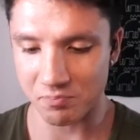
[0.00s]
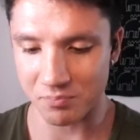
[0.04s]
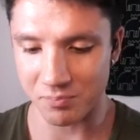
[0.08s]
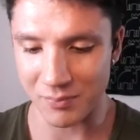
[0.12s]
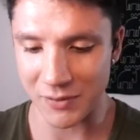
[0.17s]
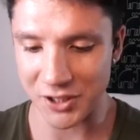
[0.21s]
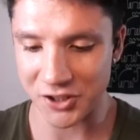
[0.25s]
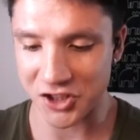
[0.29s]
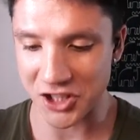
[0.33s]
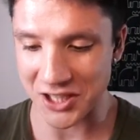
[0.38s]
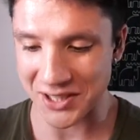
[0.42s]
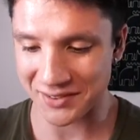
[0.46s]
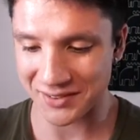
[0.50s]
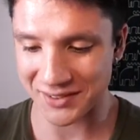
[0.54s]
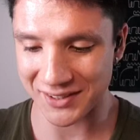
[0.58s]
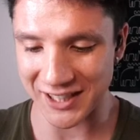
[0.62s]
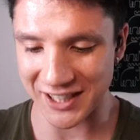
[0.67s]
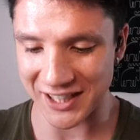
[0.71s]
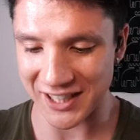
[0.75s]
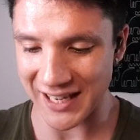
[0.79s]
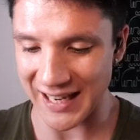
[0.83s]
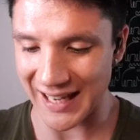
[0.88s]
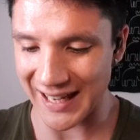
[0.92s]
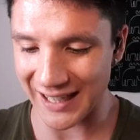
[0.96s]

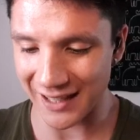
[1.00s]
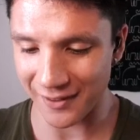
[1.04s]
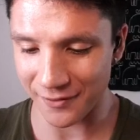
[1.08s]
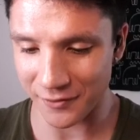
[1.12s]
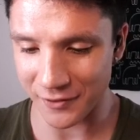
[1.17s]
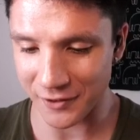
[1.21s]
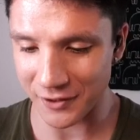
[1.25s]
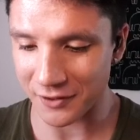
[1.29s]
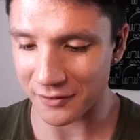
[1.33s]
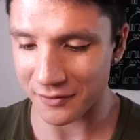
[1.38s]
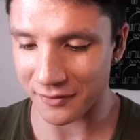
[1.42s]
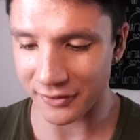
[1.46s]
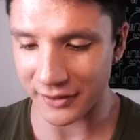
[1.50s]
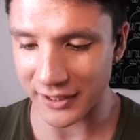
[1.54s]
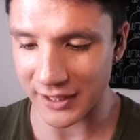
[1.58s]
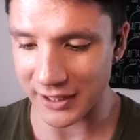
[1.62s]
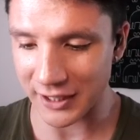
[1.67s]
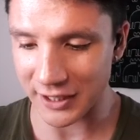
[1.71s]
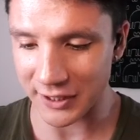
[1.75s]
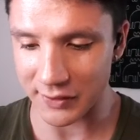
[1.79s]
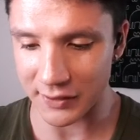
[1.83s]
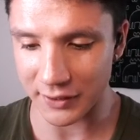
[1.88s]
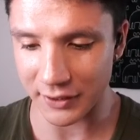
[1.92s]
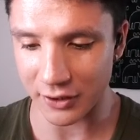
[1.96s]
majestic elephant thing
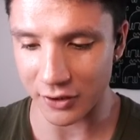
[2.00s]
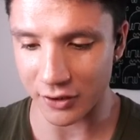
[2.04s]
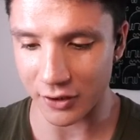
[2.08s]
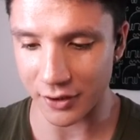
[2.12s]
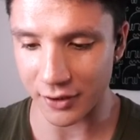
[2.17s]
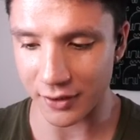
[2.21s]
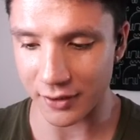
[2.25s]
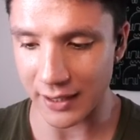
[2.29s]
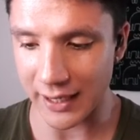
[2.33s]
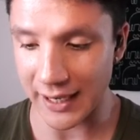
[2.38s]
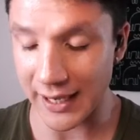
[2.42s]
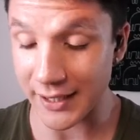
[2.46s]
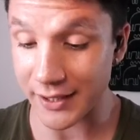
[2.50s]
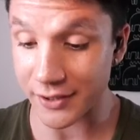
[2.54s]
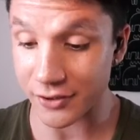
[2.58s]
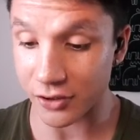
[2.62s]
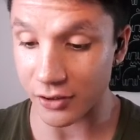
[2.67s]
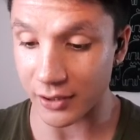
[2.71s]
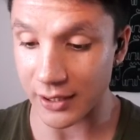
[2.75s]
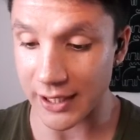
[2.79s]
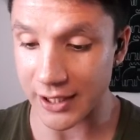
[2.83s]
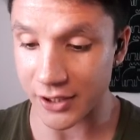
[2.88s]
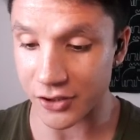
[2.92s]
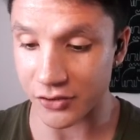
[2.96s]
going on, and it's
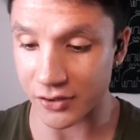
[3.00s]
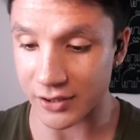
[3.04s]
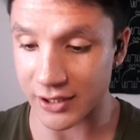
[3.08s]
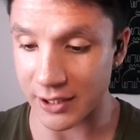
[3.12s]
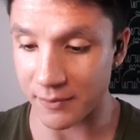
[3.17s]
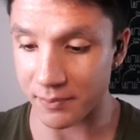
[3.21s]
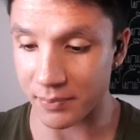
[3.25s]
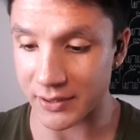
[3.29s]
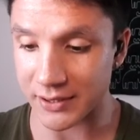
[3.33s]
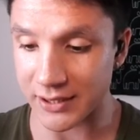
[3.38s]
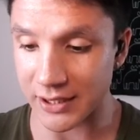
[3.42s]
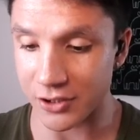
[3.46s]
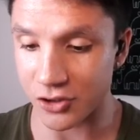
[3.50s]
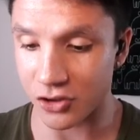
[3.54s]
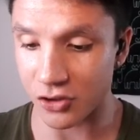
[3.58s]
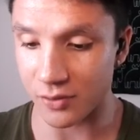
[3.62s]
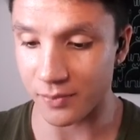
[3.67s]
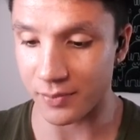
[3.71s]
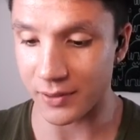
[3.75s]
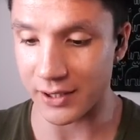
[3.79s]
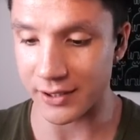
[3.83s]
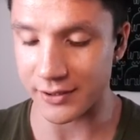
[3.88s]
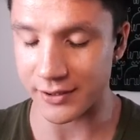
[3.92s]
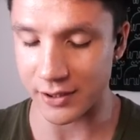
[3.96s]
got extra 10%
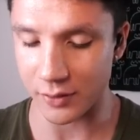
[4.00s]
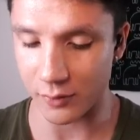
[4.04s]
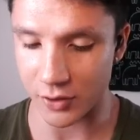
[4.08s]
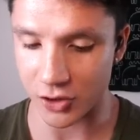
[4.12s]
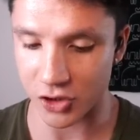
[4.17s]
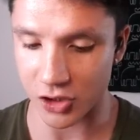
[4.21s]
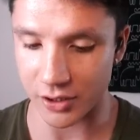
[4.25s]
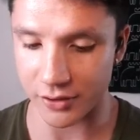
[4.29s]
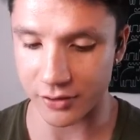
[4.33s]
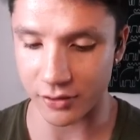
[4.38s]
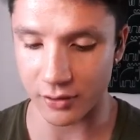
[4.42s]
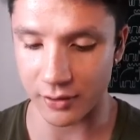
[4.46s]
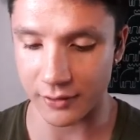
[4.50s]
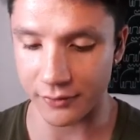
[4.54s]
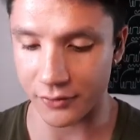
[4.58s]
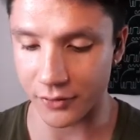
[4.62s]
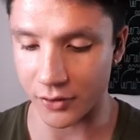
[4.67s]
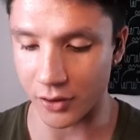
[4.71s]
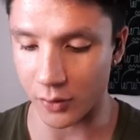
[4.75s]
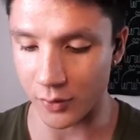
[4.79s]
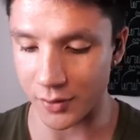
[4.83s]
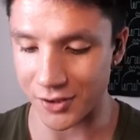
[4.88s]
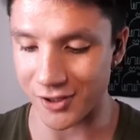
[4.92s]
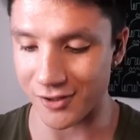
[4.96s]
durability, which I totally
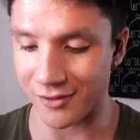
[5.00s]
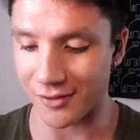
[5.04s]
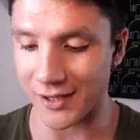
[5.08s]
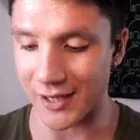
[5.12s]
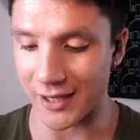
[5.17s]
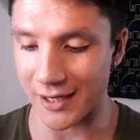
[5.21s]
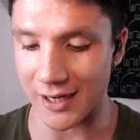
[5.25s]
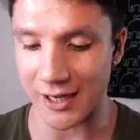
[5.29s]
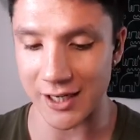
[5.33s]
forgot was a thing.